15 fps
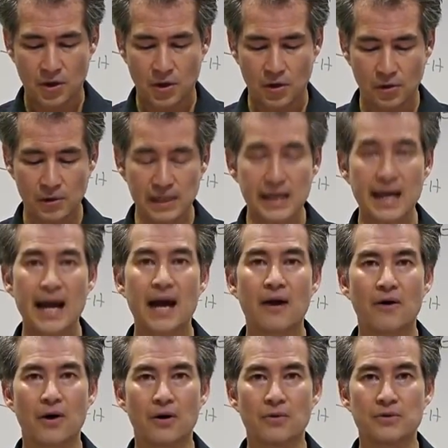Curly
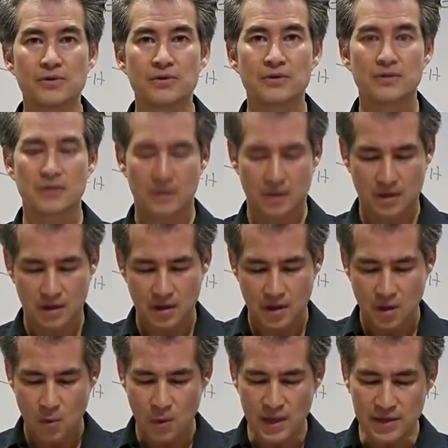arrows,
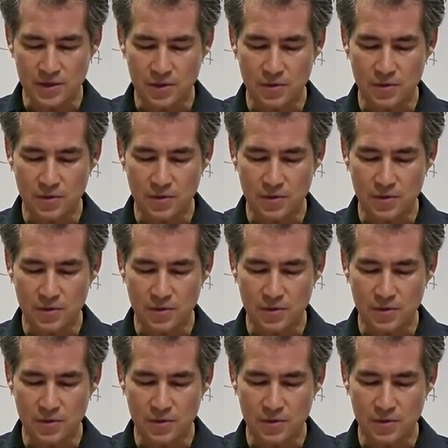when